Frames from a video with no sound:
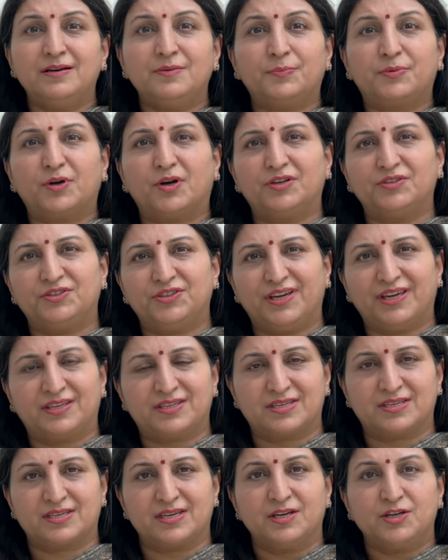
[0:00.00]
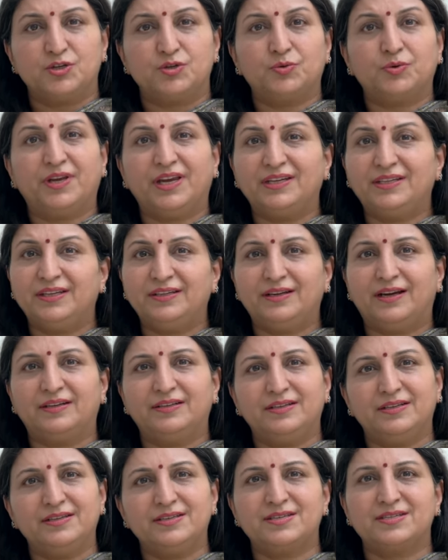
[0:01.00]
projects to get an
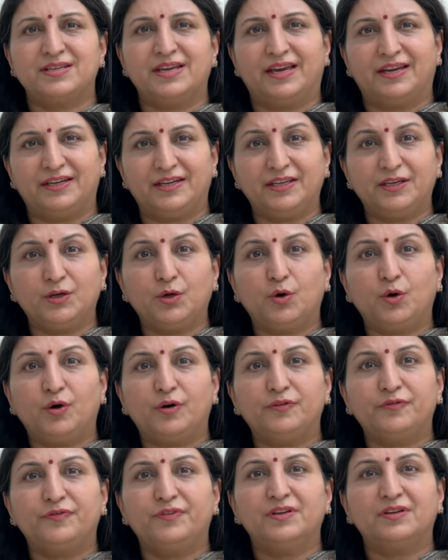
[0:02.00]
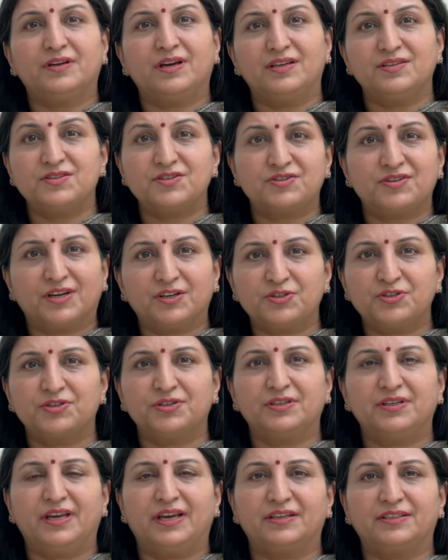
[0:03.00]
understanding of the
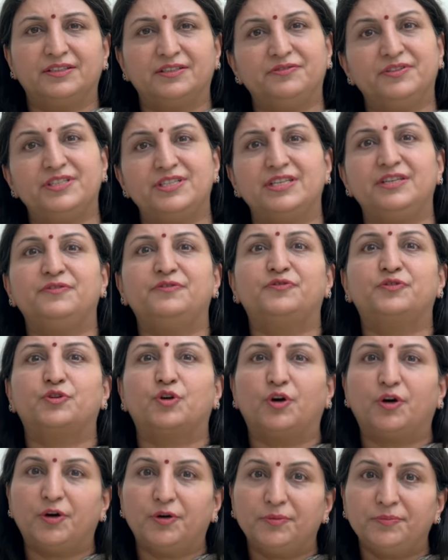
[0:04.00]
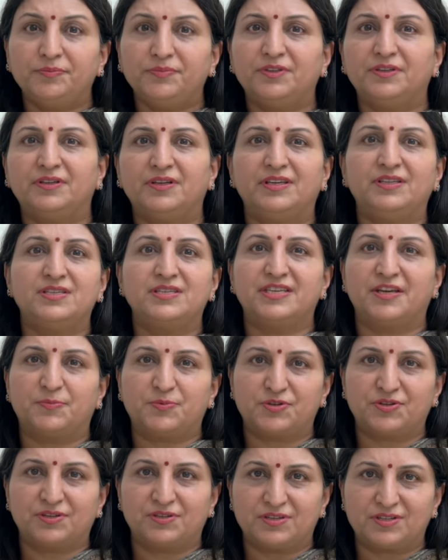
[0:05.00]
construction activity from the
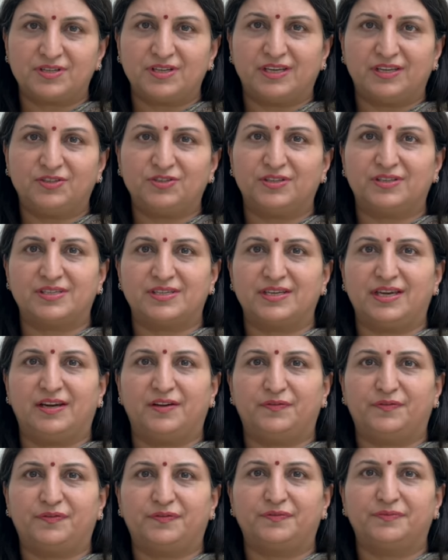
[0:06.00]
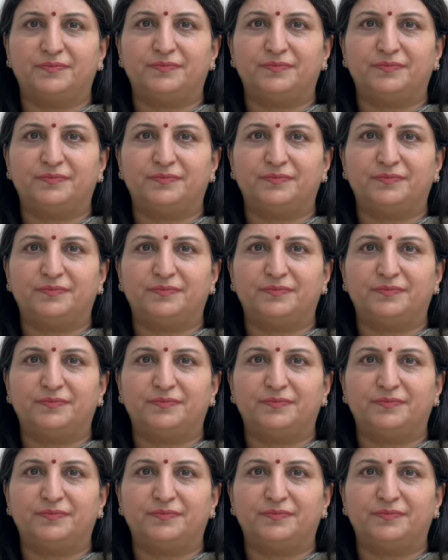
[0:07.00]
inception stage itself.